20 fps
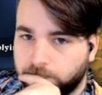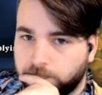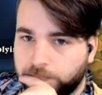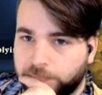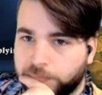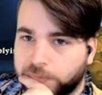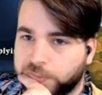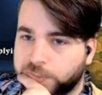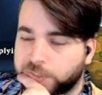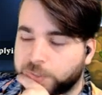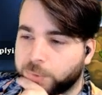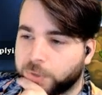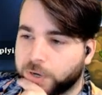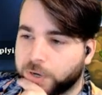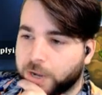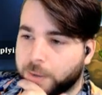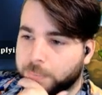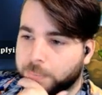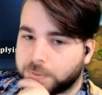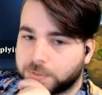Let's see what
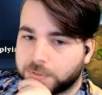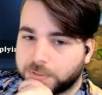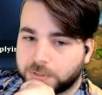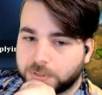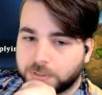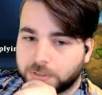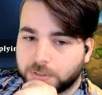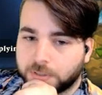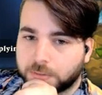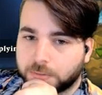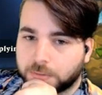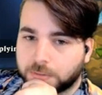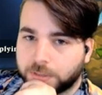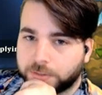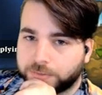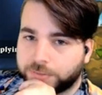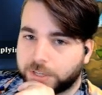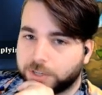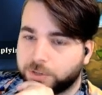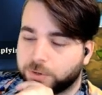happens here.
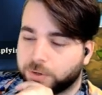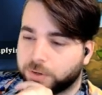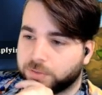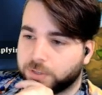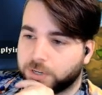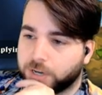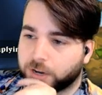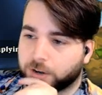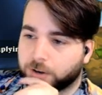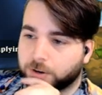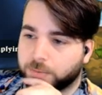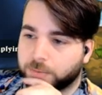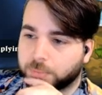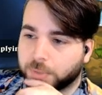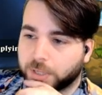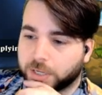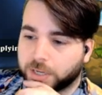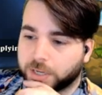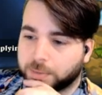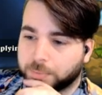If they do have the Necrium
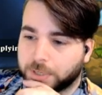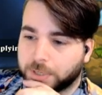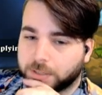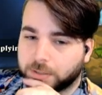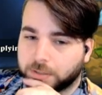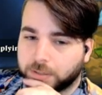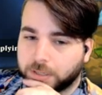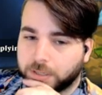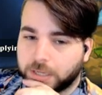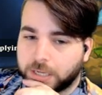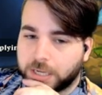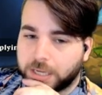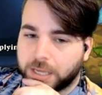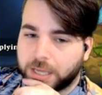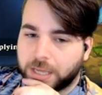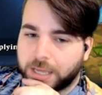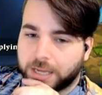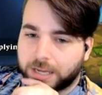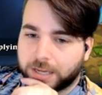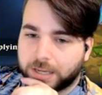Blade, I mean,
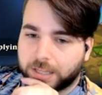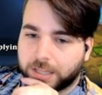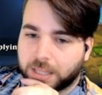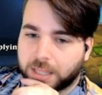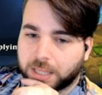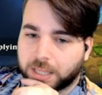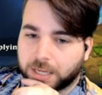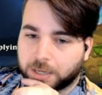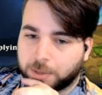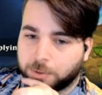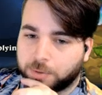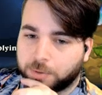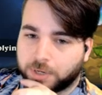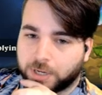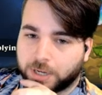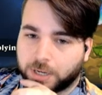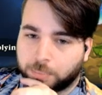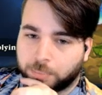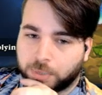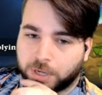they can
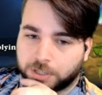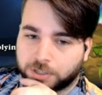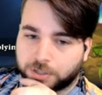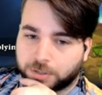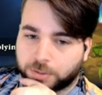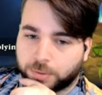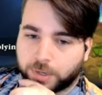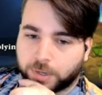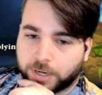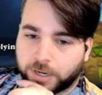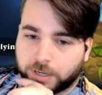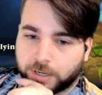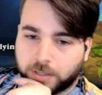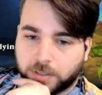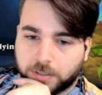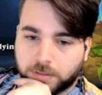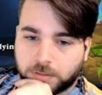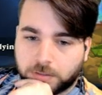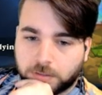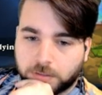punch through our
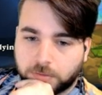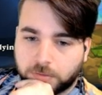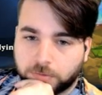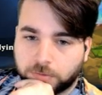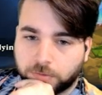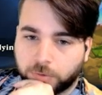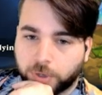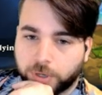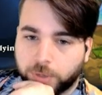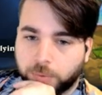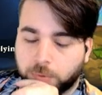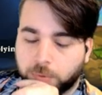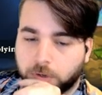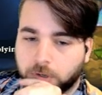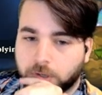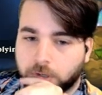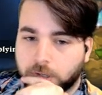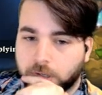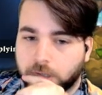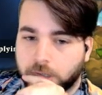
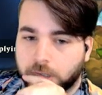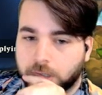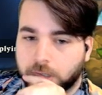Voidwalker.